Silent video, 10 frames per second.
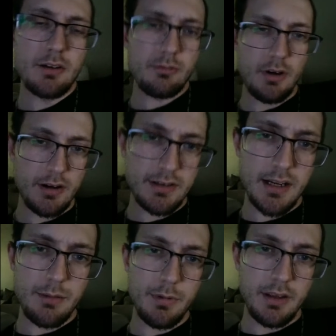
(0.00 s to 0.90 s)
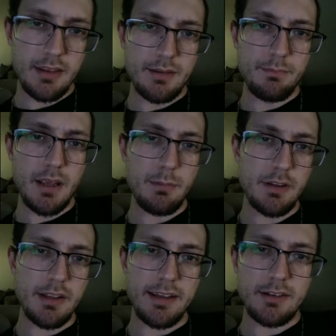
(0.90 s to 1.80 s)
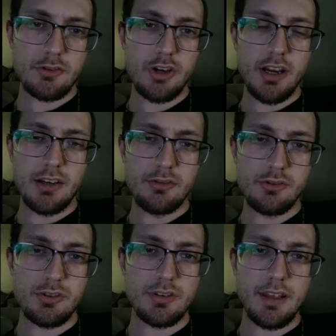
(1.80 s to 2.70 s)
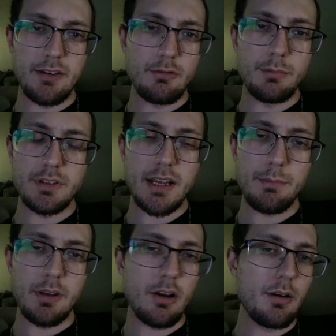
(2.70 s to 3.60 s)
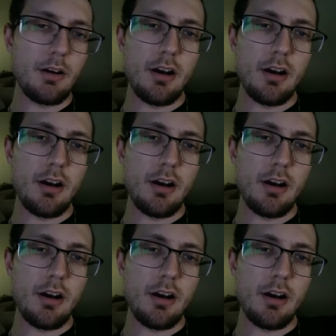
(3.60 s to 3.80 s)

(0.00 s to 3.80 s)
rock typing, and then maybe like changed that normal typing